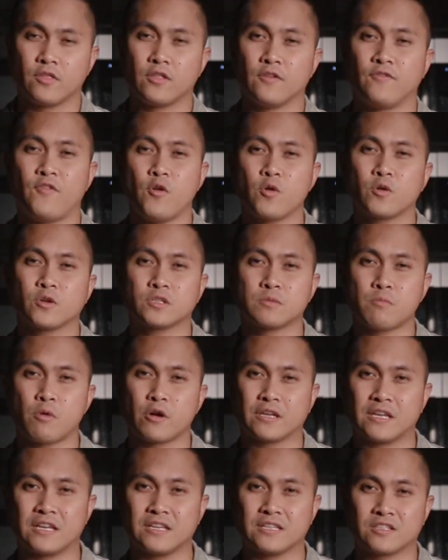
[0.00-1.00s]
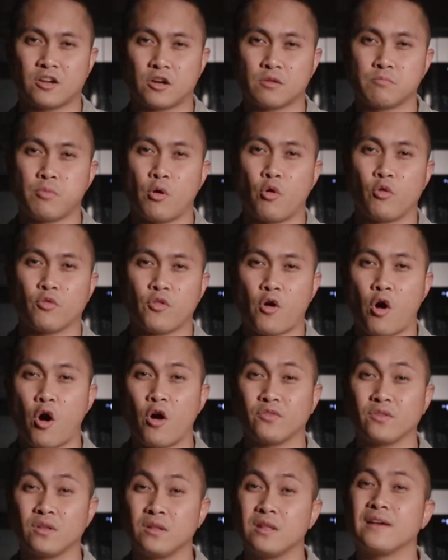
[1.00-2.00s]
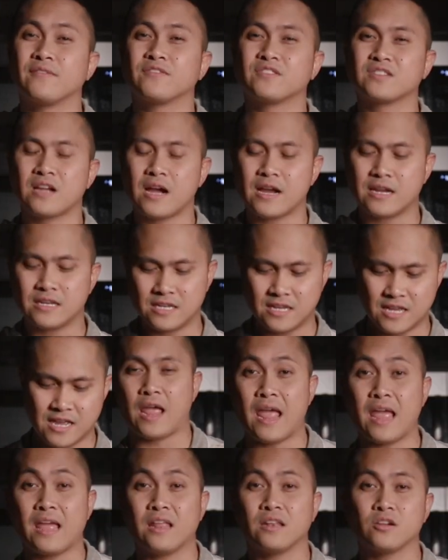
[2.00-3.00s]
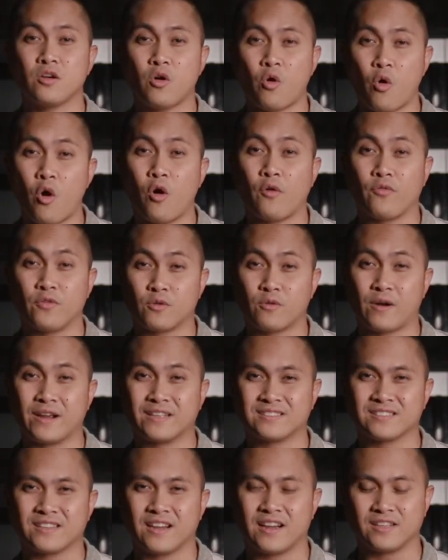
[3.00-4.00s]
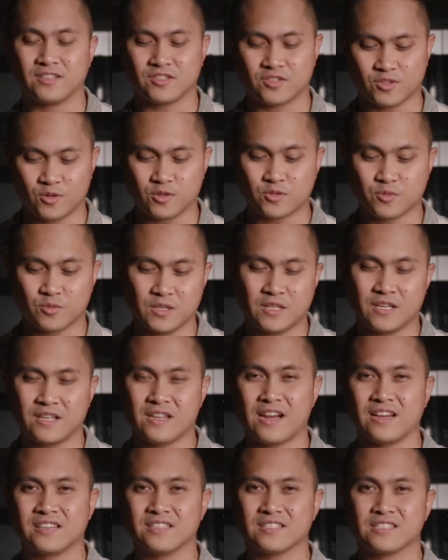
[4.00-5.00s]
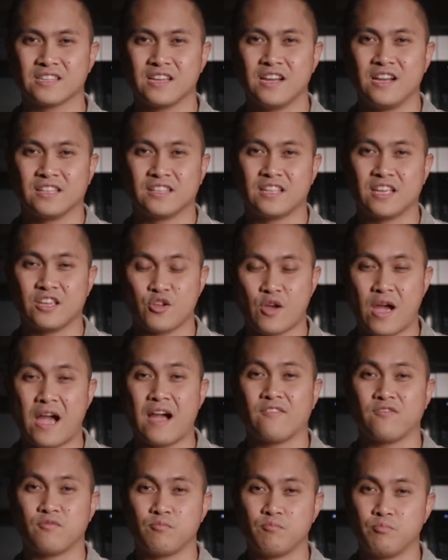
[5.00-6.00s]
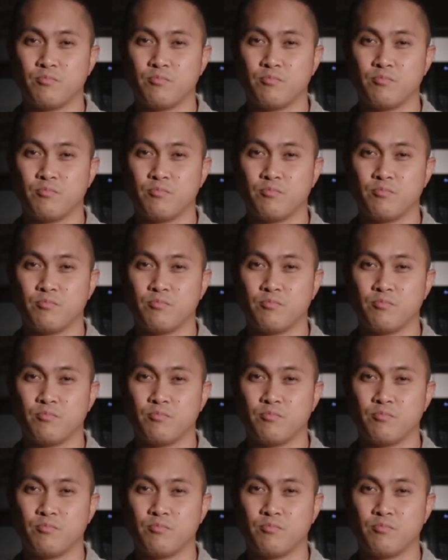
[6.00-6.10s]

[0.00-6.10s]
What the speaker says: the focus markings are both on the left side and on the right side. So it's really nice that you have